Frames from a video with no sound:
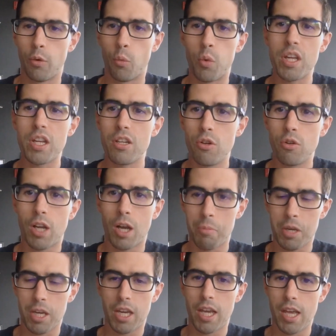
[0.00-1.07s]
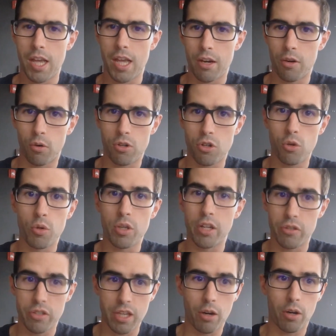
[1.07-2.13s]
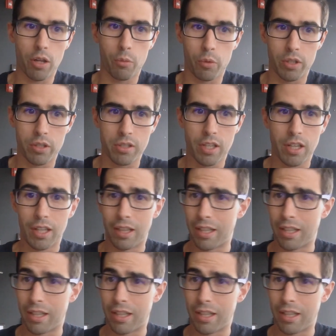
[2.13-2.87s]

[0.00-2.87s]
we knew coming in, or 2 years out, it was,